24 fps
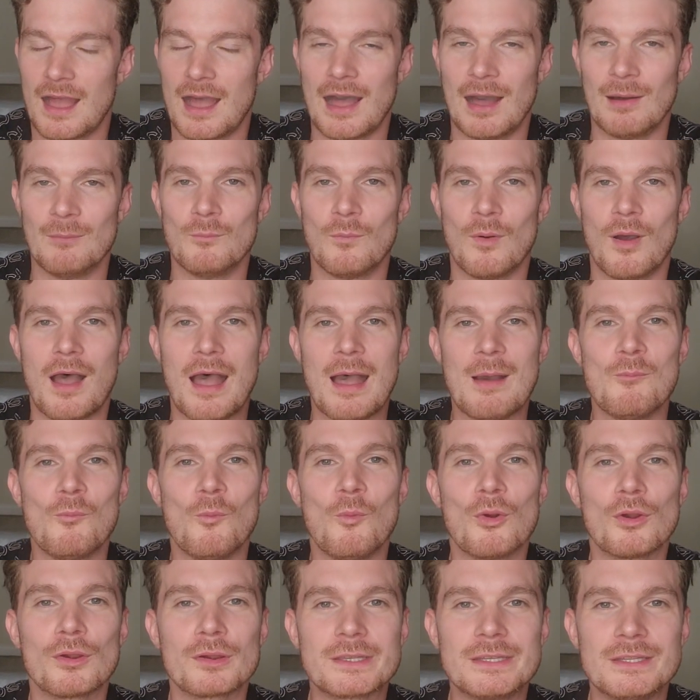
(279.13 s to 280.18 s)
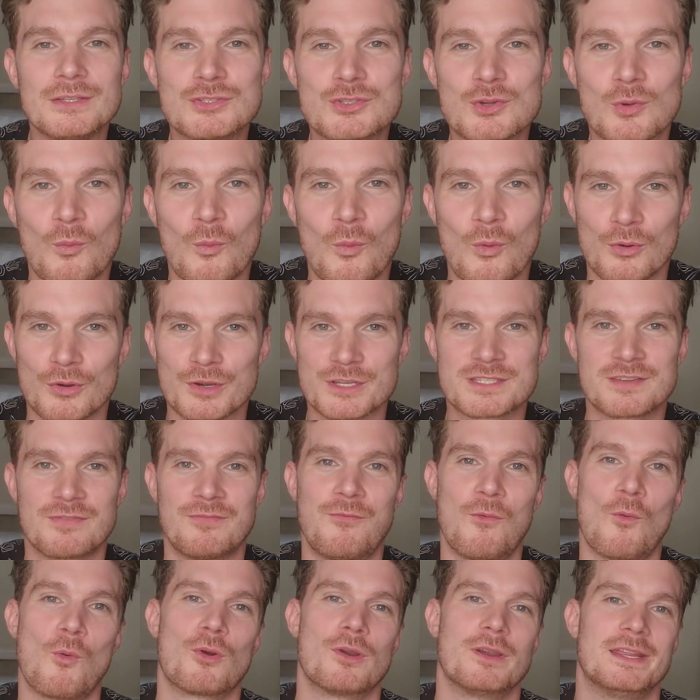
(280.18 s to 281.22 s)
I'm working towards
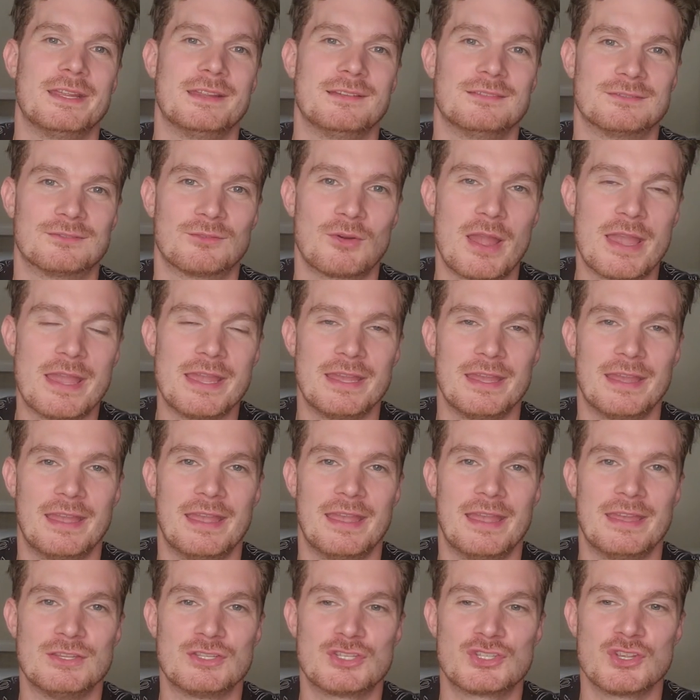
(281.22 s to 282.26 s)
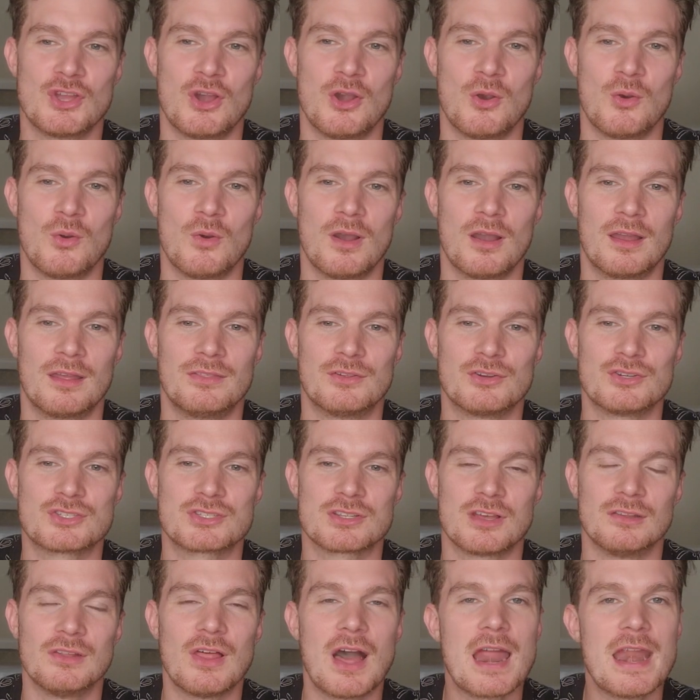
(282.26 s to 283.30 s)
40, right? And so
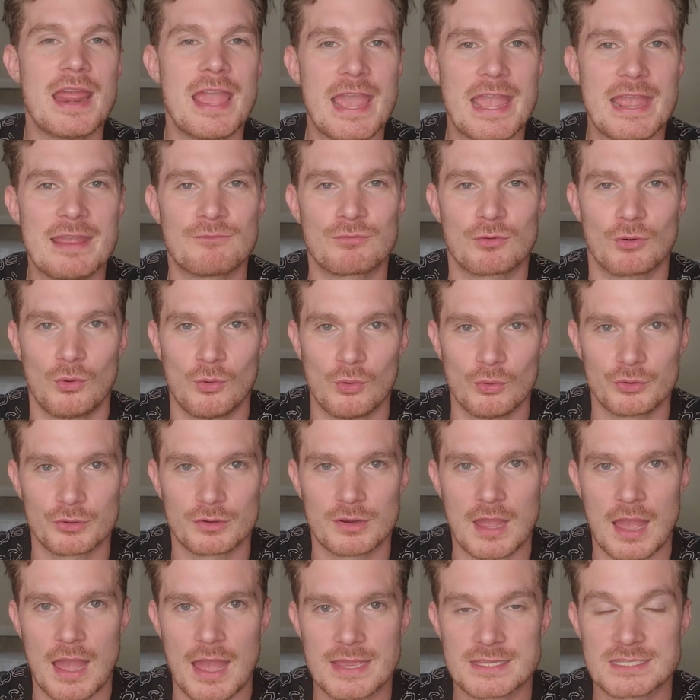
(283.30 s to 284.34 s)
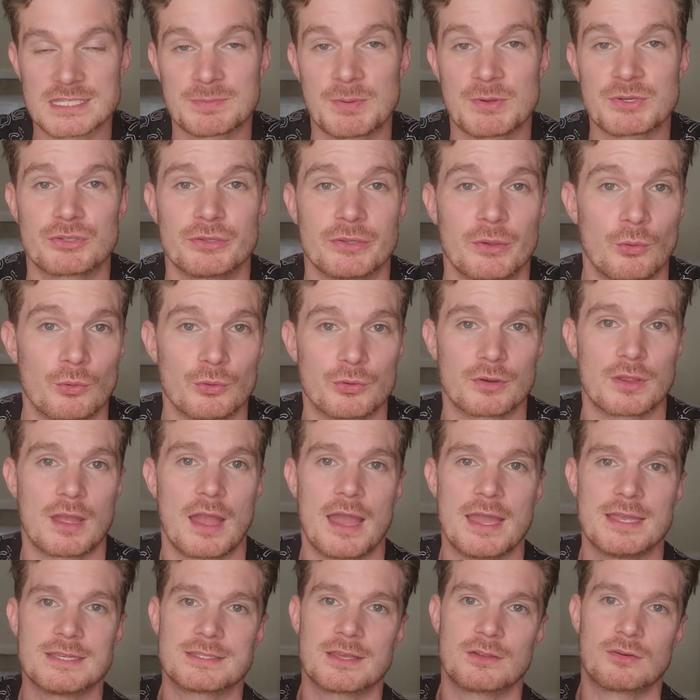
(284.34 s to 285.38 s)
there's a lot of hate for older guys, especially older
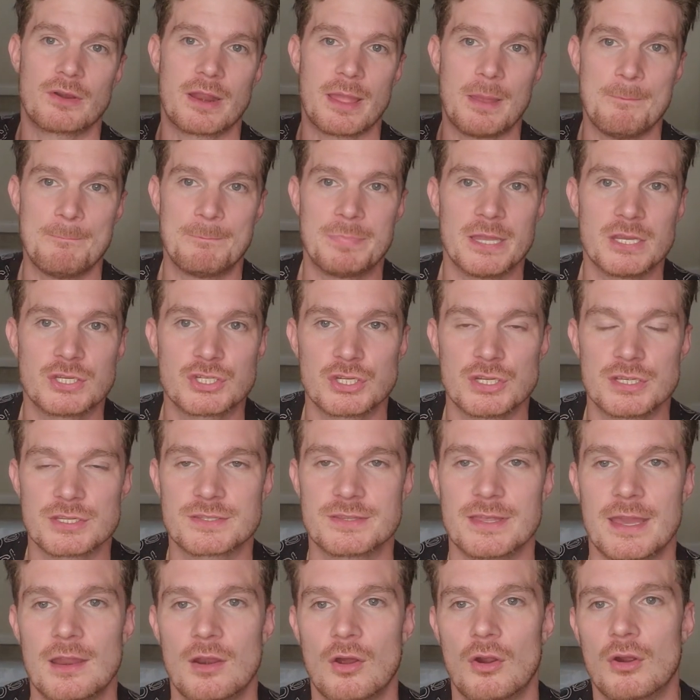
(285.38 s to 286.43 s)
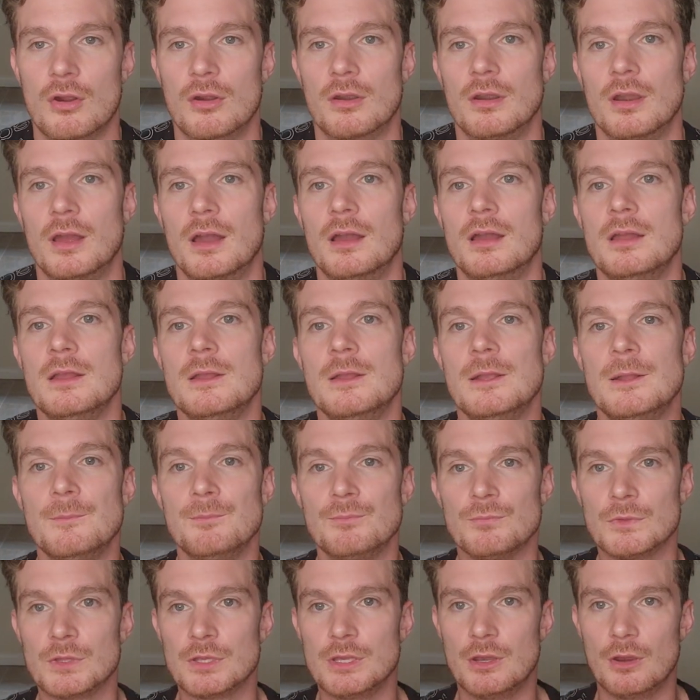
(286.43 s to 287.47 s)
guys that are ambitious, that are,
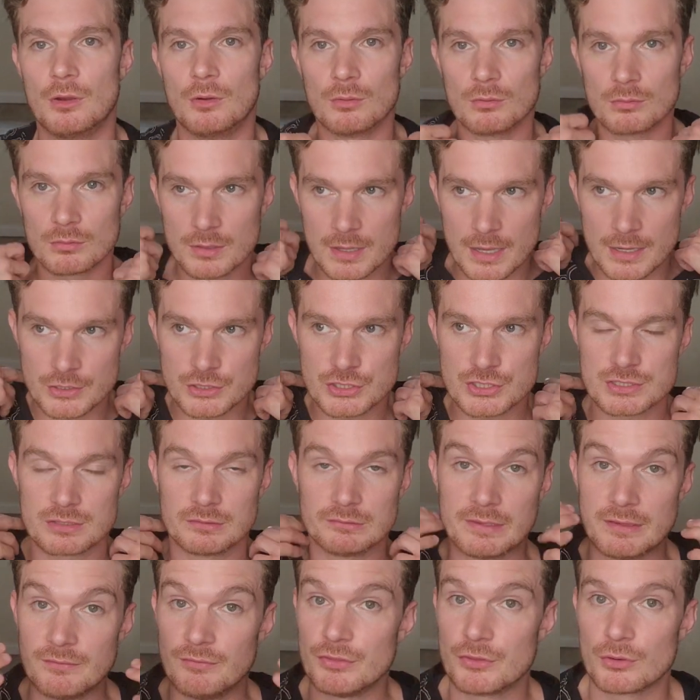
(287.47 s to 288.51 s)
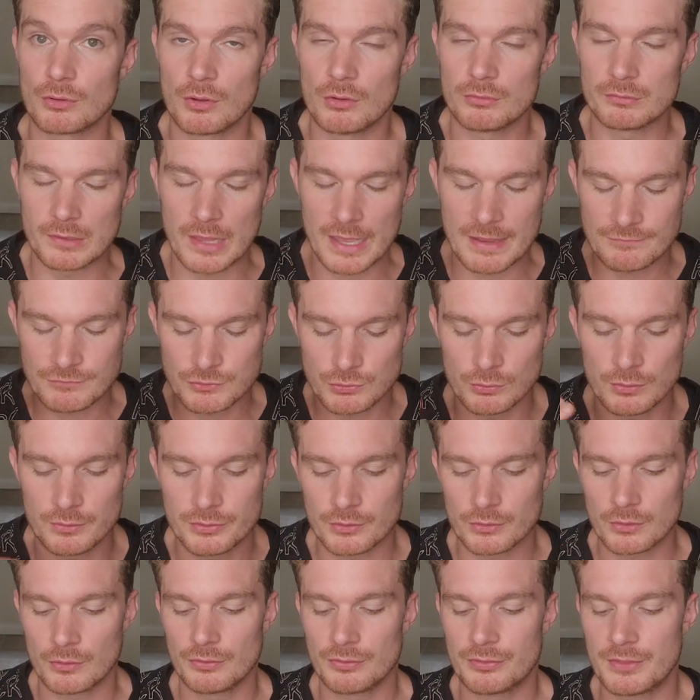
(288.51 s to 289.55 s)
you know, kind of just living their own life,
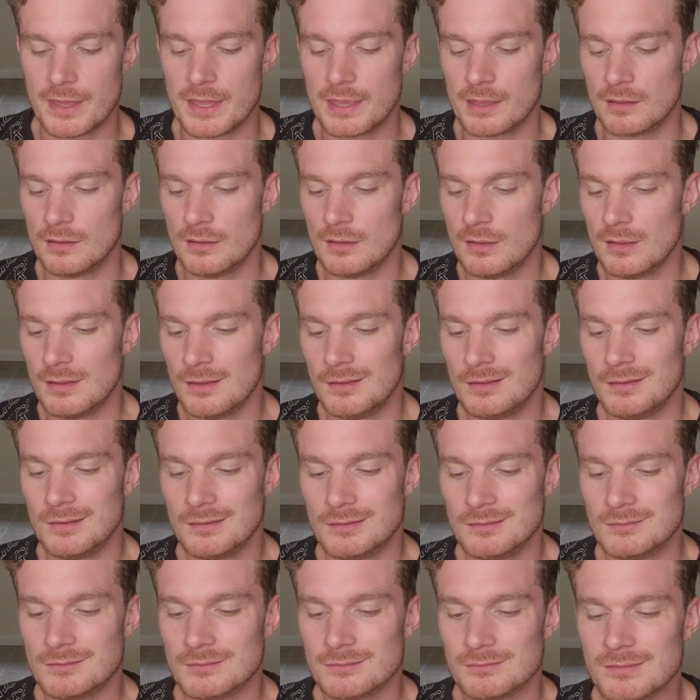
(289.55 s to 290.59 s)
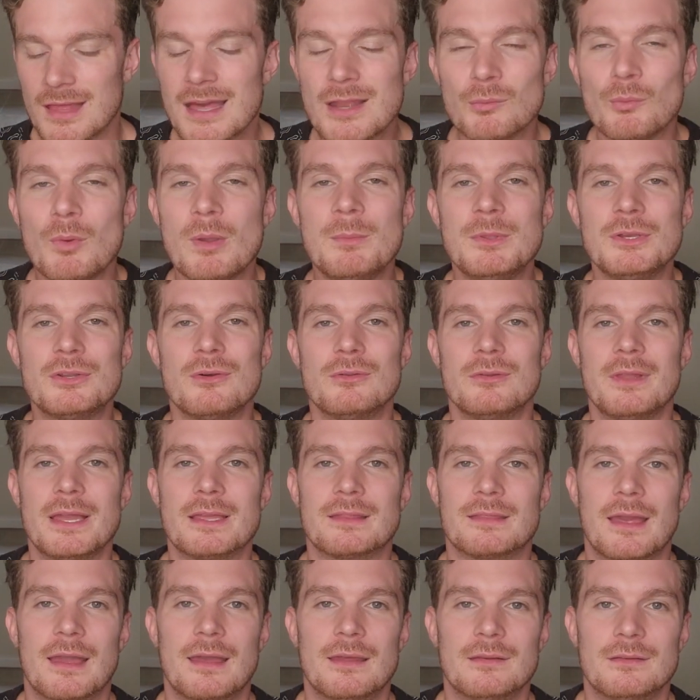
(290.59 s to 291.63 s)
doing their own thing. A lot of women don't
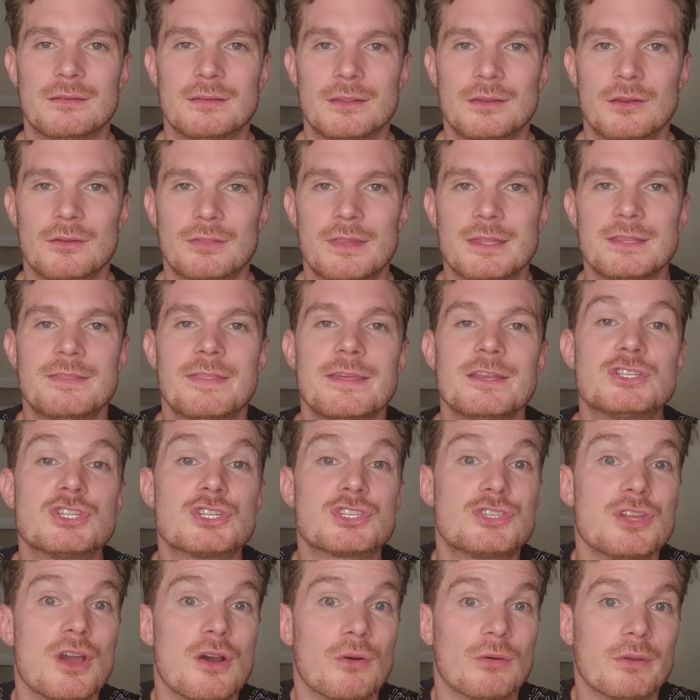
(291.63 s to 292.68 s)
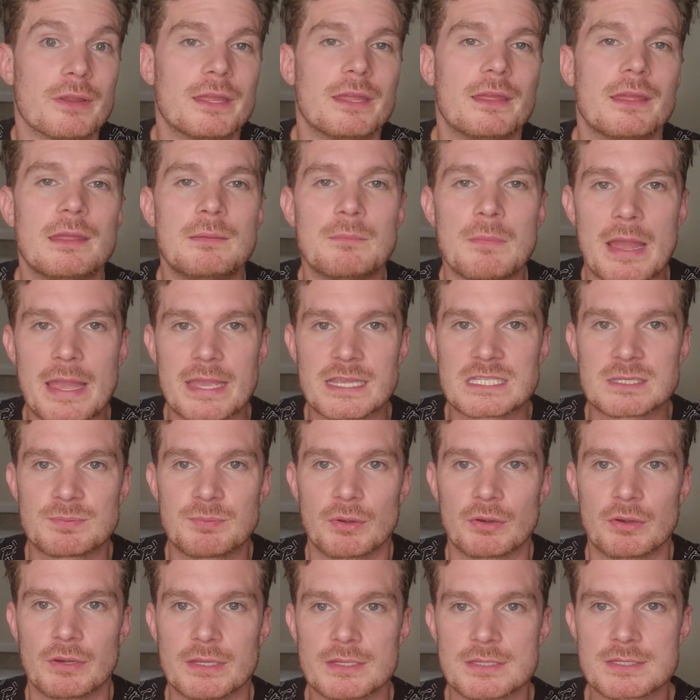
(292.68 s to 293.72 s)
like that. You know, they just don't, in my
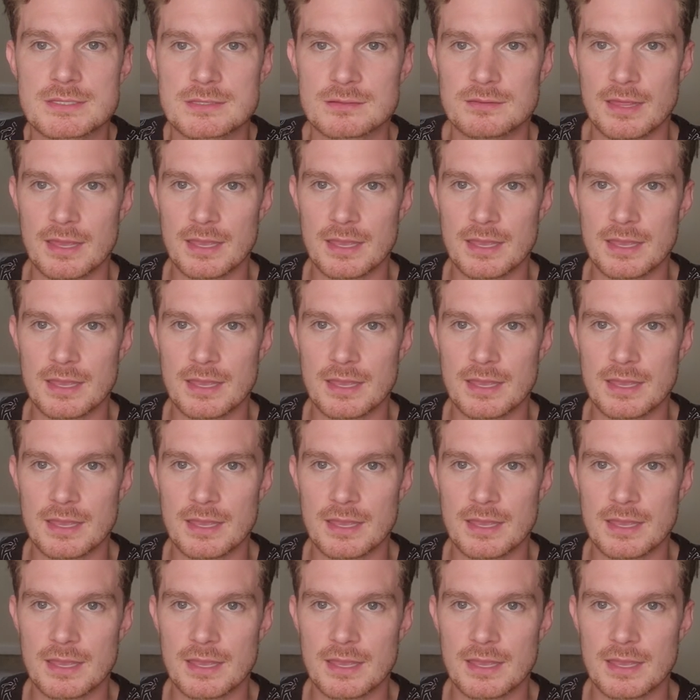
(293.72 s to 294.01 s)
experience.